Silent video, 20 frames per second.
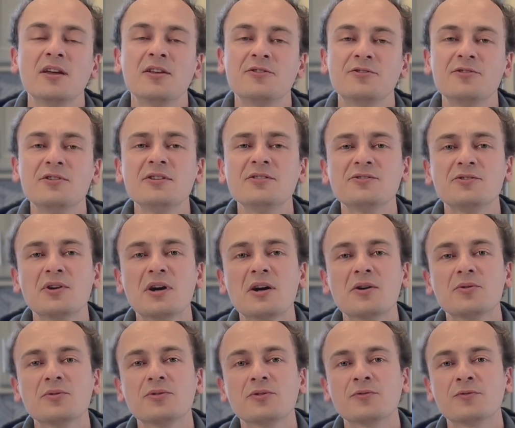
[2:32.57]
and tricks you
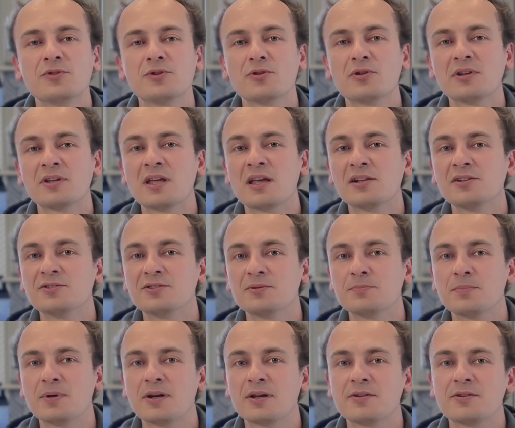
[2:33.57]
out of your unhealthy
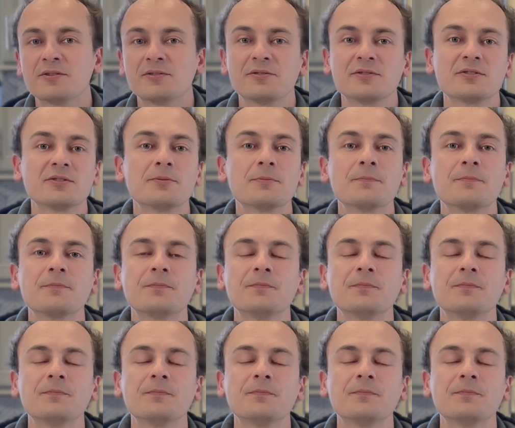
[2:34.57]
patterns.